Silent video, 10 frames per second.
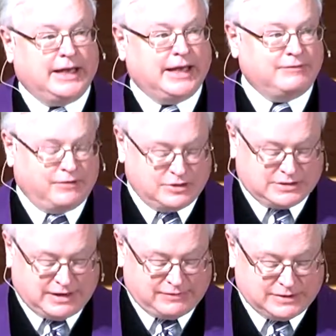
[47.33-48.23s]
And verse
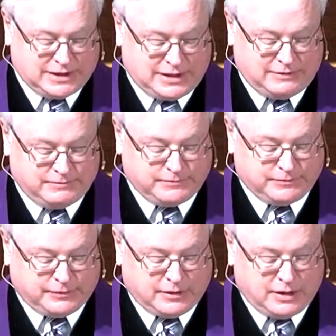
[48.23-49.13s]
17
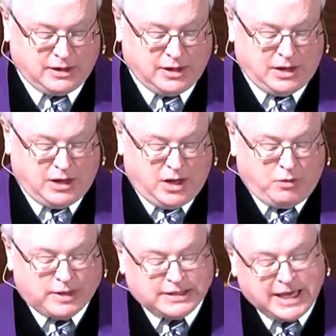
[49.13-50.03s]
When